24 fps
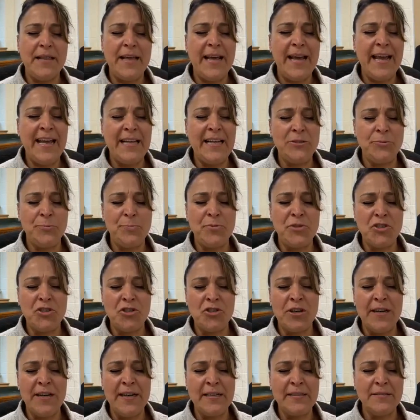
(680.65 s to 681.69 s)
the
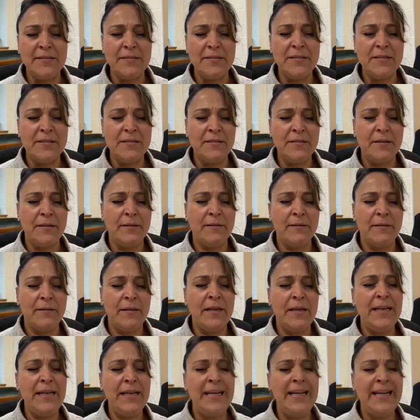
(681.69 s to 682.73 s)
hamstrings,
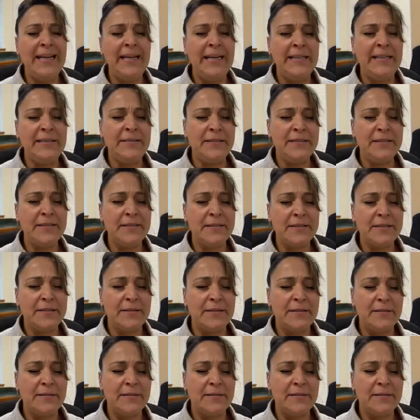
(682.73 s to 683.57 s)
the knees,